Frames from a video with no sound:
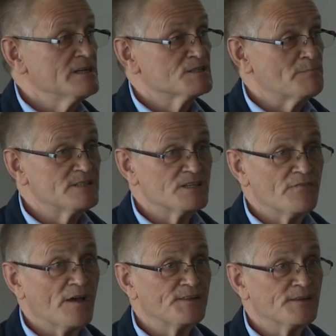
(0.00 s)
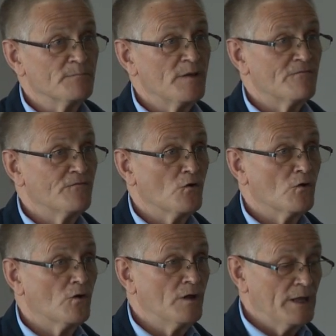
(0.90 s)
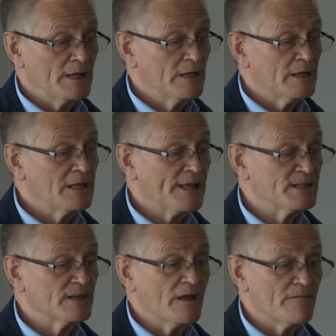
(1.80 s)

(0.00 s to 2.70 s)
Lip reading: specified them for cladding